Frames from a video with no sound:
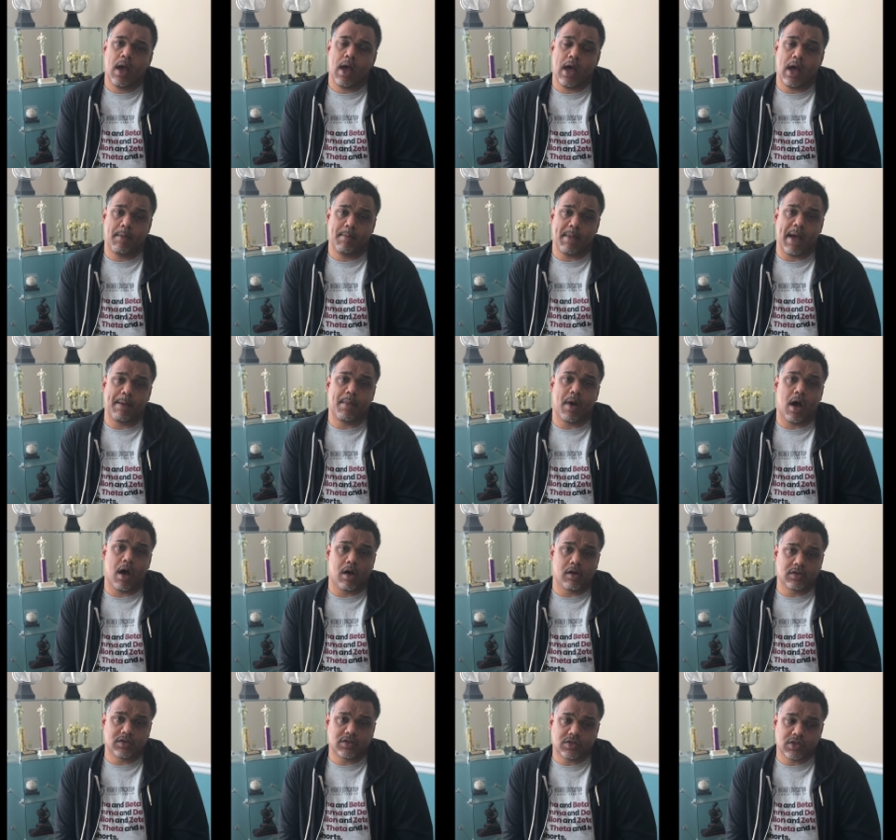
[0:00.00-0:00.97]
Um, I'm
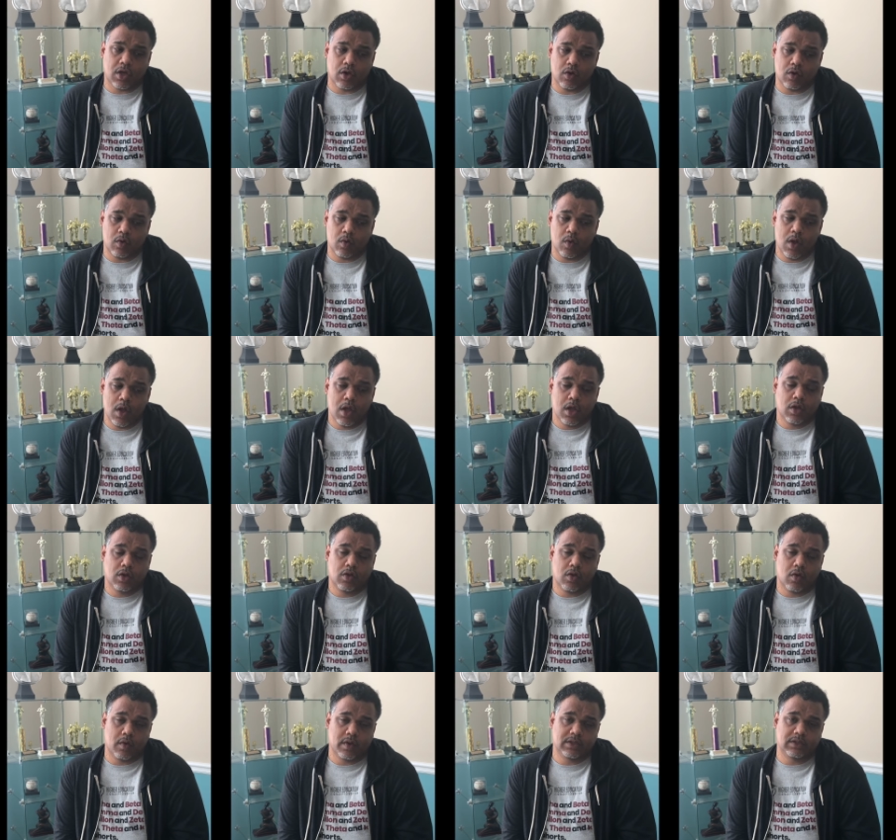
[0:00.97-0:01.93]
also
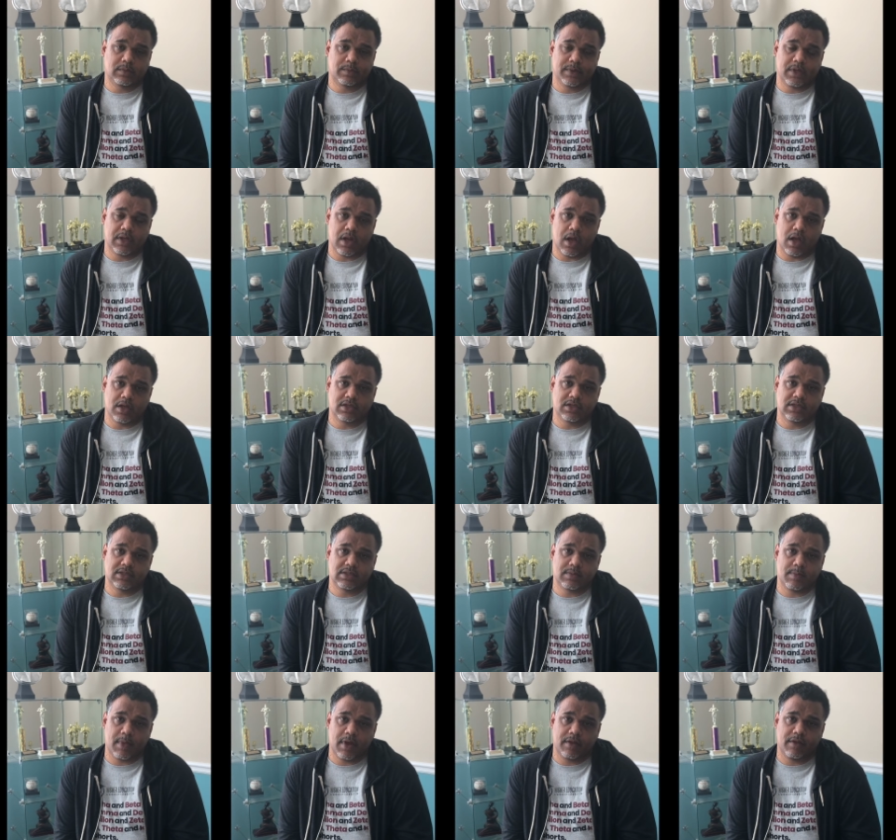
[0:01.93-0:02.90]
going to be launching
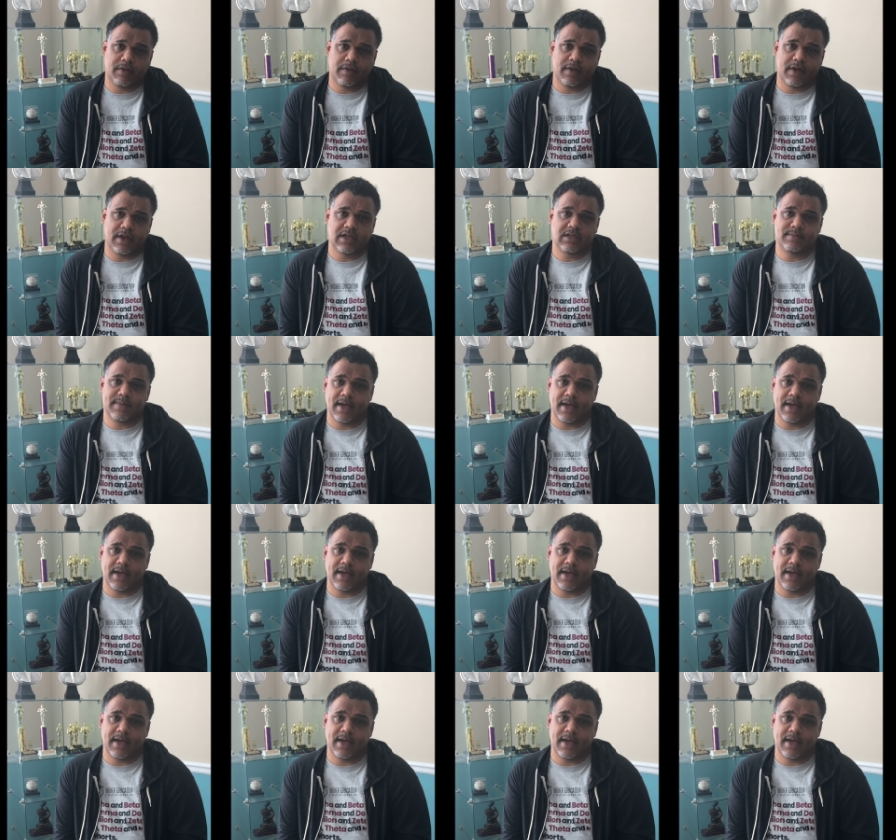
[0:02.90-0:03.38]
some other things.